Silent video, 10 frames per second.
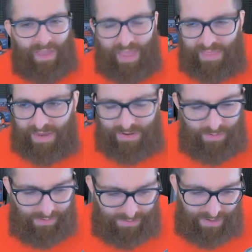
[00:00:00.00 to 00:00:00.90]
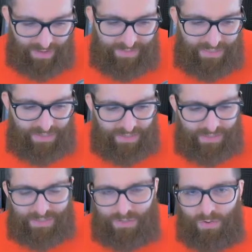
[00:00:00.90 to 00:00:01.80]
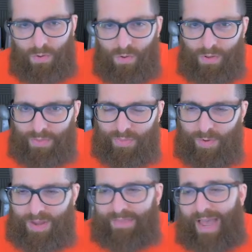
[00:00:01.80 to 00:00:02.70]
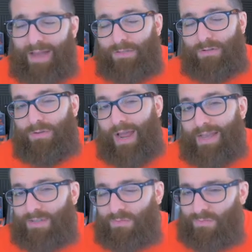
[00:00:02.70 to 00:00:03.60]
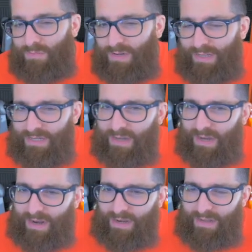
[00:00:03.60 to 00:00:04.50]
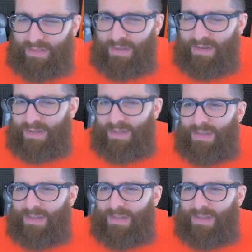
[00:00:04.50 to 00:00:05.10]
And then you also have Keelan Cole at 3,000, who hasn't really done anything,